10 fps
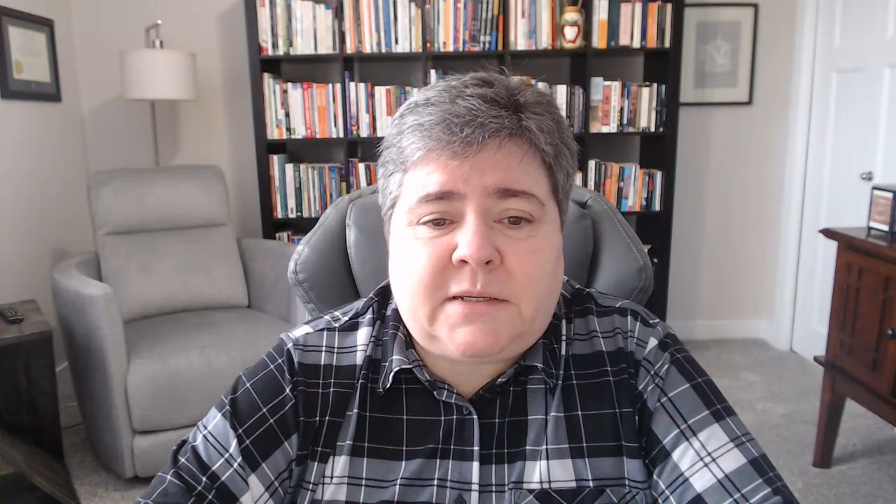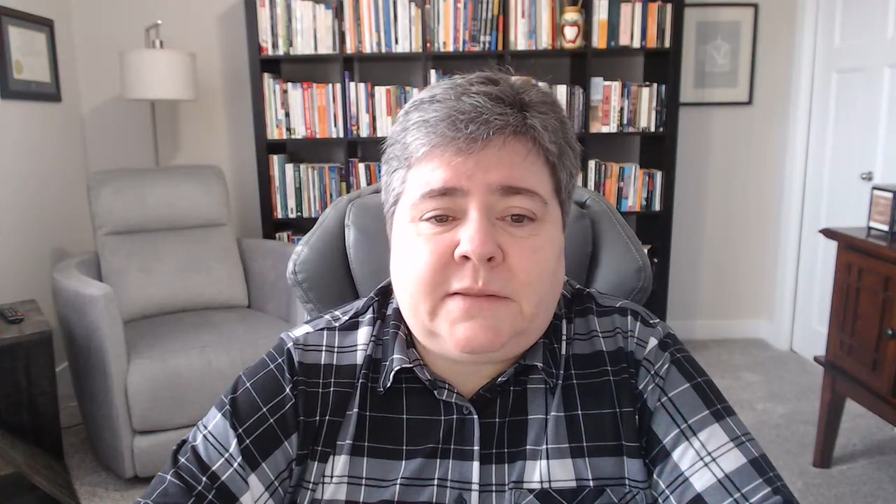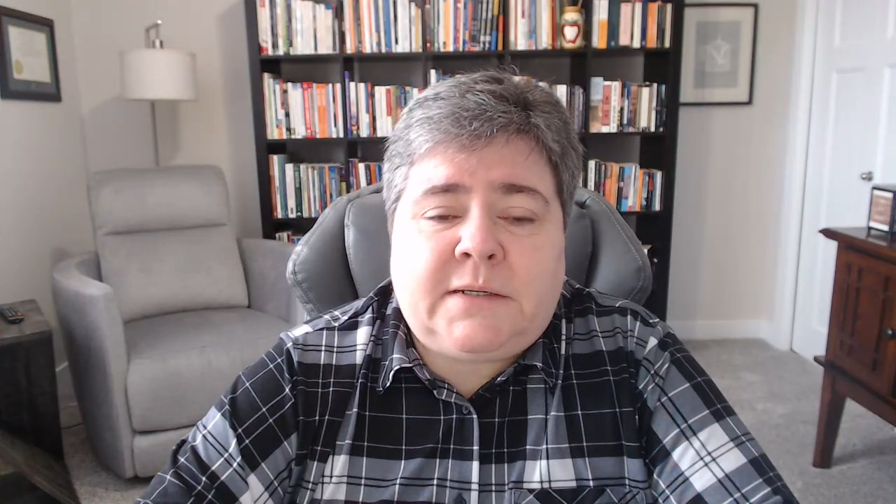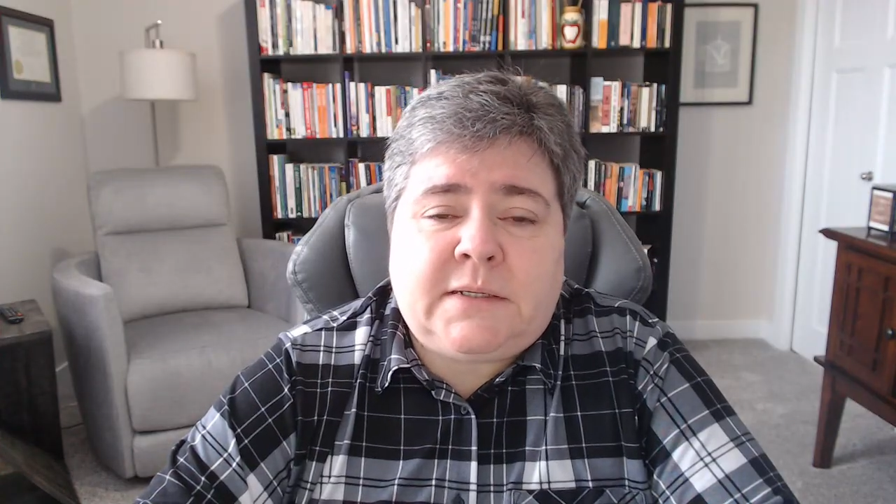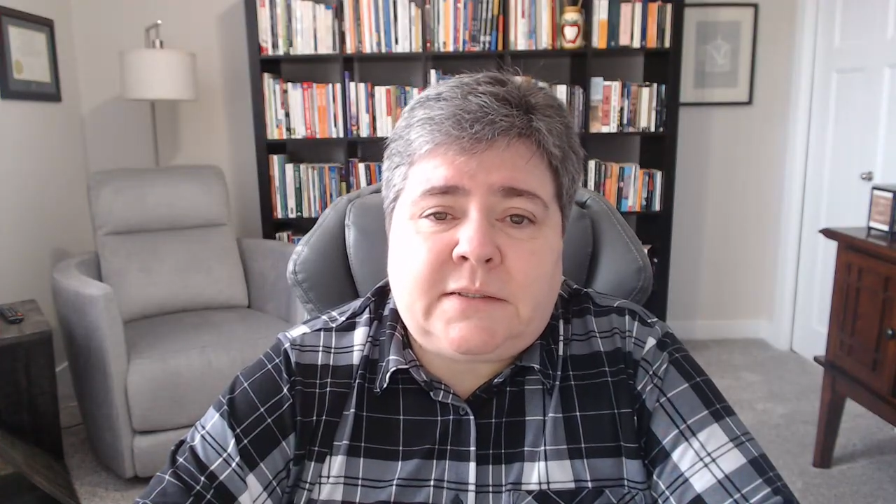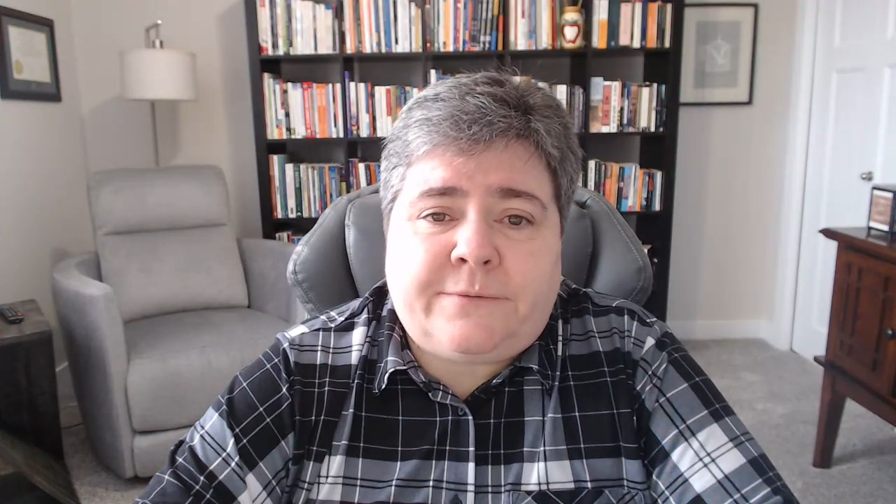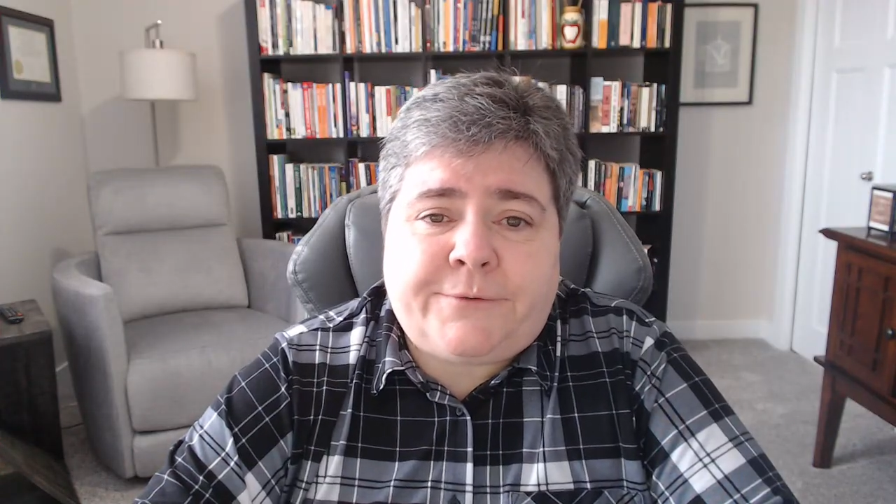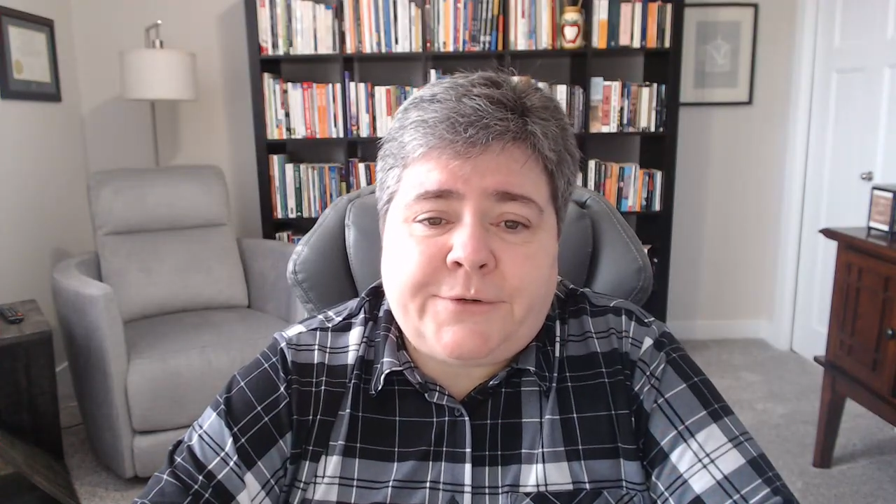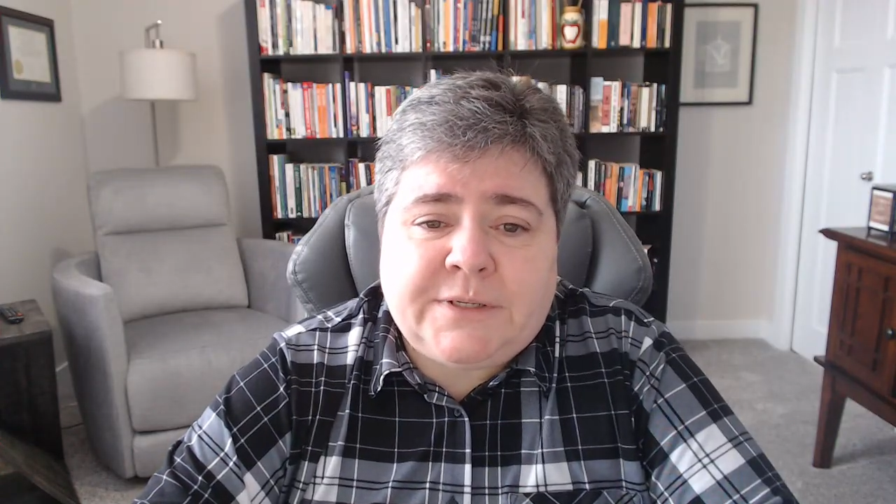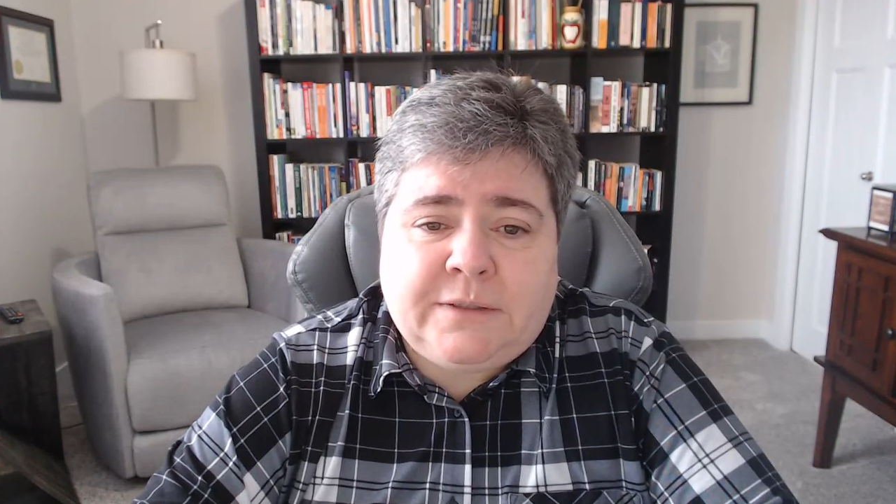on the needs of
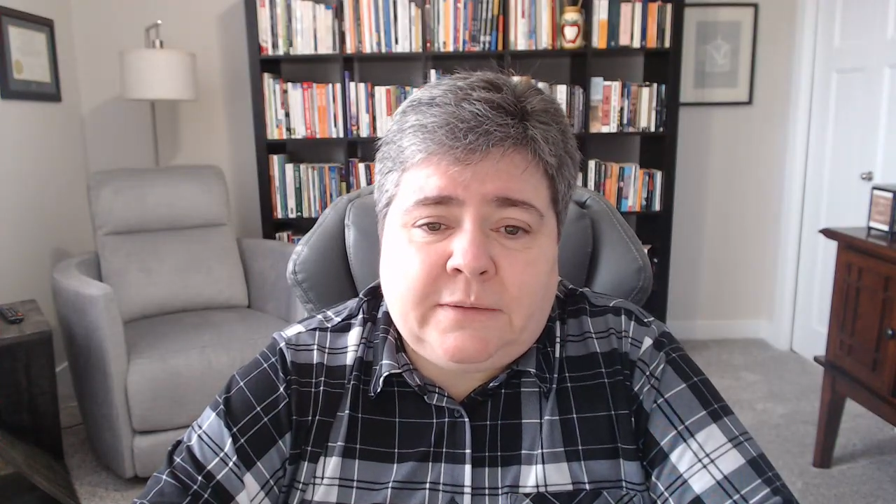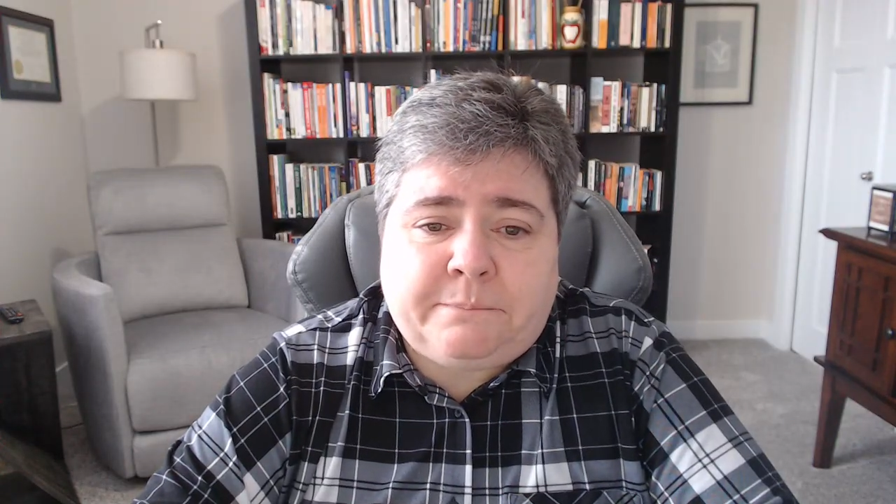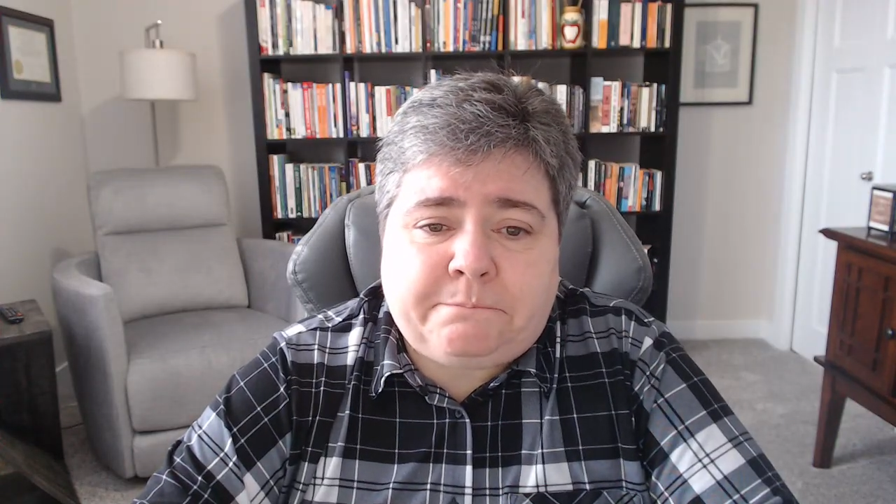their team.